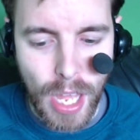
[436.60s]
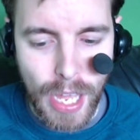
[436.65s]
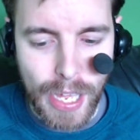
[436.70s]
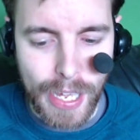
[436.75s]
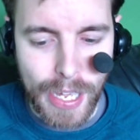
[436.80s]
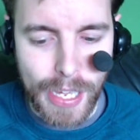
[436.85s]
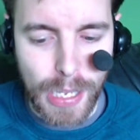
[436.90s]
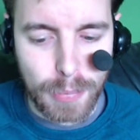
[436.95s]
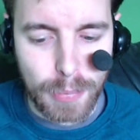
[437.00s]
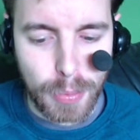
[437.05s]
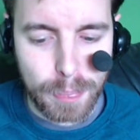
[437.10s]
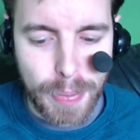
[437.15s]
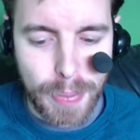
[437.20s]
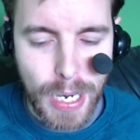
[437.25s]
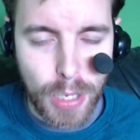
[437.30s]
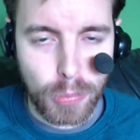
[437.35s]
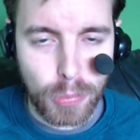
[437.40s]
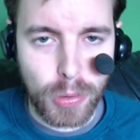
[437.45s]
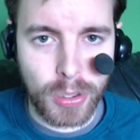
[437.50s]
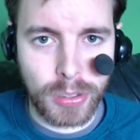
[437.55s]
But
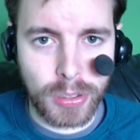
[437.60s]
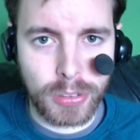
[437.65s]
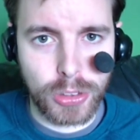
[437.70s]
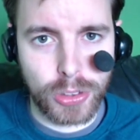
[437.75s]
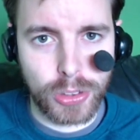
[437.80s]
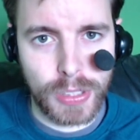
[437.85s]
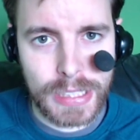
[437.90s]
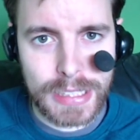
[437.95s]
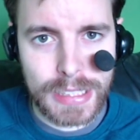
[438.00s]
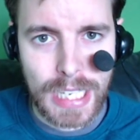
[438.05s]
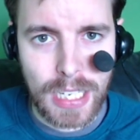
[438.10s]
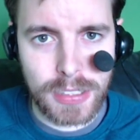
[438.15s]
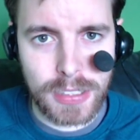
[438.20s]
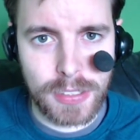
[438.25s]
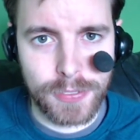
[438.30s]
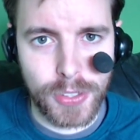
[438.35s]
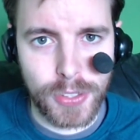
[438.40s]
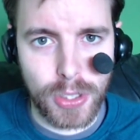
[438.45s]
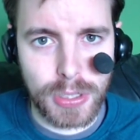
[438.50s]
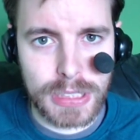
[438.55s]
part 1,
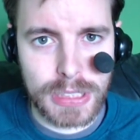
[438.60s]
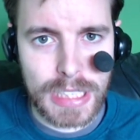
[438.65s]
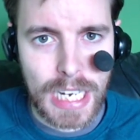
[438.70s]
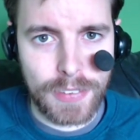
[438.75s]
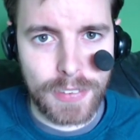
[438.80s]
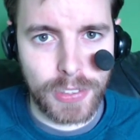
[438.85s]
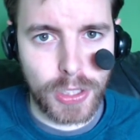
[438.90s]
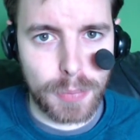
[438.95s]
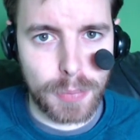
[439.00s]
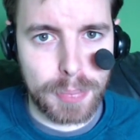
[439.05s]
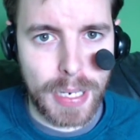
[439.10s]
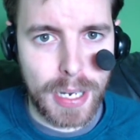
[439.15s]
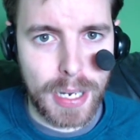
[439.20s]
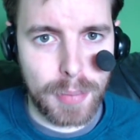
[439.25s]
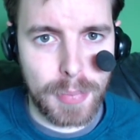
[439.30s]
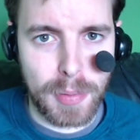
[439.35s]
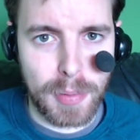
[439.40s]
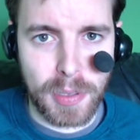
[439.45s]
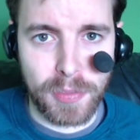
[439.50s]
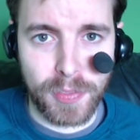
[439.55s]
3,000 views, and every other
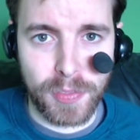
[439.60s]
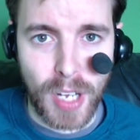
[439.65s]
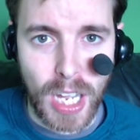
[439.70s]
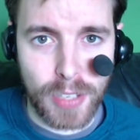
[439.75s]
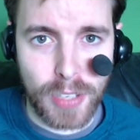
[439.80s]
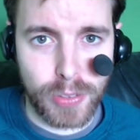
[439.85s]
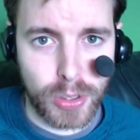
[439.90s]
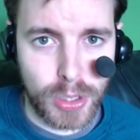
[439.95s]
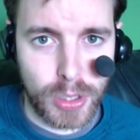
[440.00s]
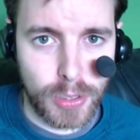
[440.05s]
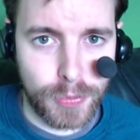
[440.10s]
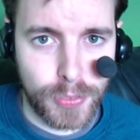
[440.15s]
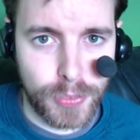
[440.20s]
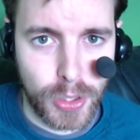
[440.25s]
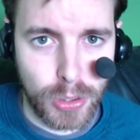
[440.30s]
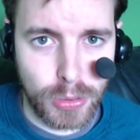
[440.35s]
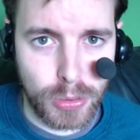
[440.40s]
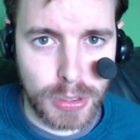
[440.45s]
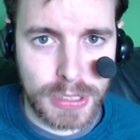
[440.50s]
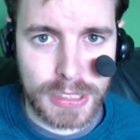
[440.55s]
part maybe 500
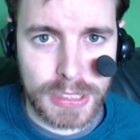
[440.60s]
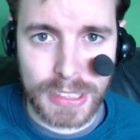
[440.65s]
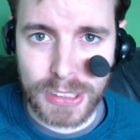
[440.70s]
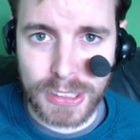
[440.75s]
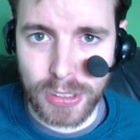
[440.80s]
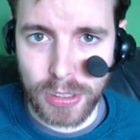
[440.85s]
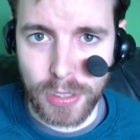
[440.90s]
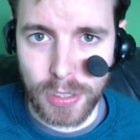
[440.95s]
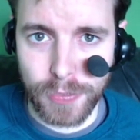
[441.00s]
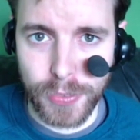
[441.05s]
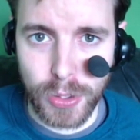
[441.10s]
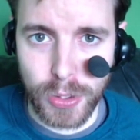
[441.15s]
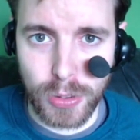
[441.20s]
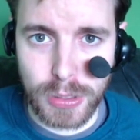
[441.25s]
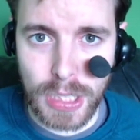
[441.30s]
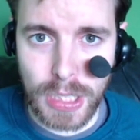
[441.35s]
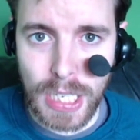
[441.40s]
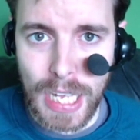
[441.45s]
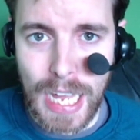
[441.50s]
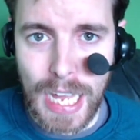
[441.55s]
views, 600
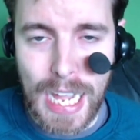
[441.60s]
views,